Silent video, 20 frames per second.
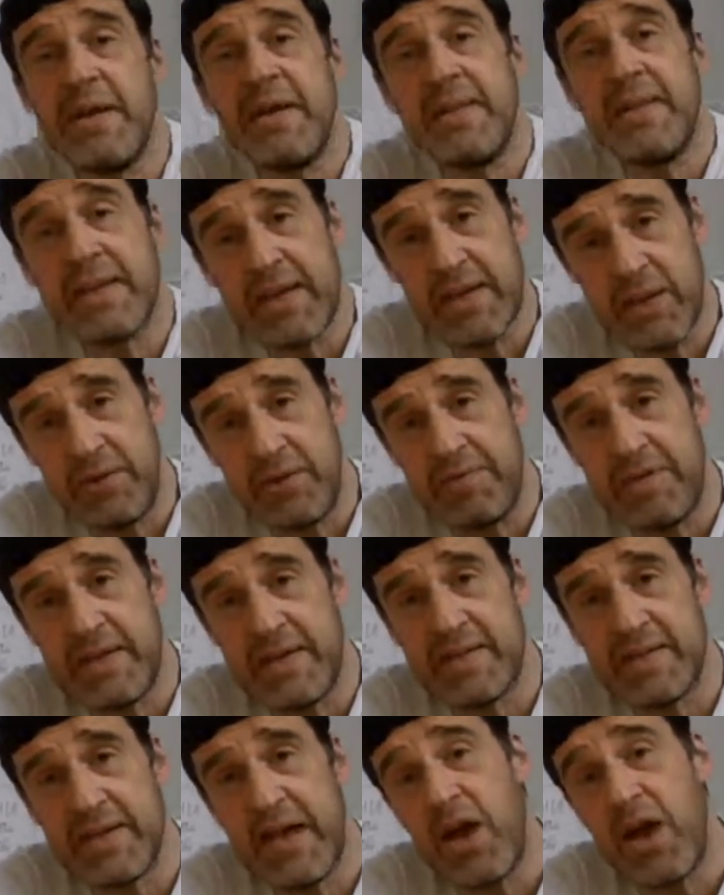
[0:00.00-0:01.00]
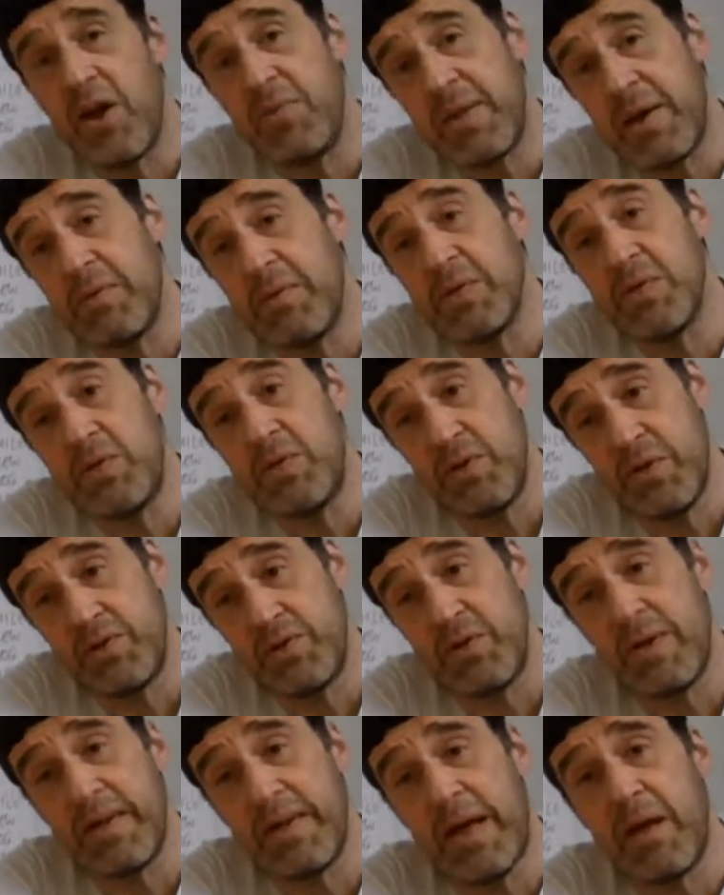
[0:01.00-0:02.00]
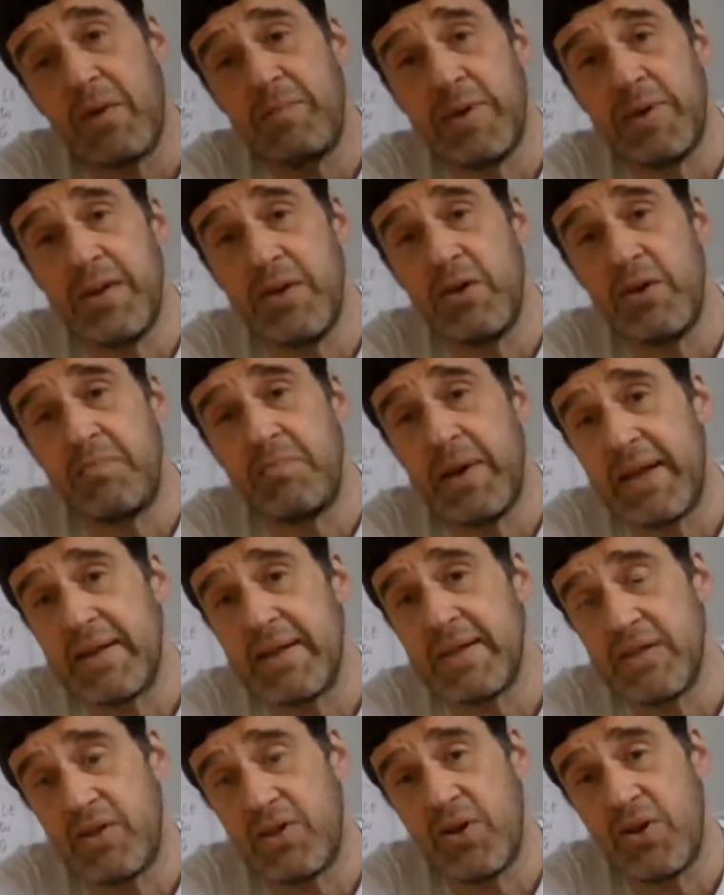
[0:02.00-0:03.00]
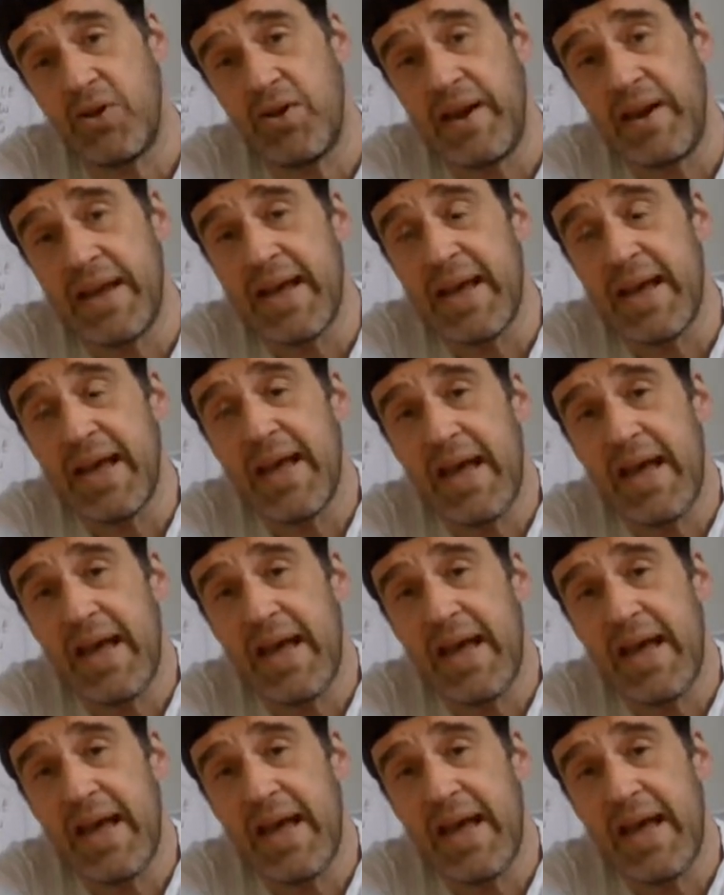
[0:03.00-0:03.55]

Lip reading: Thank you for listening. I hope that was useful in helping you plan a story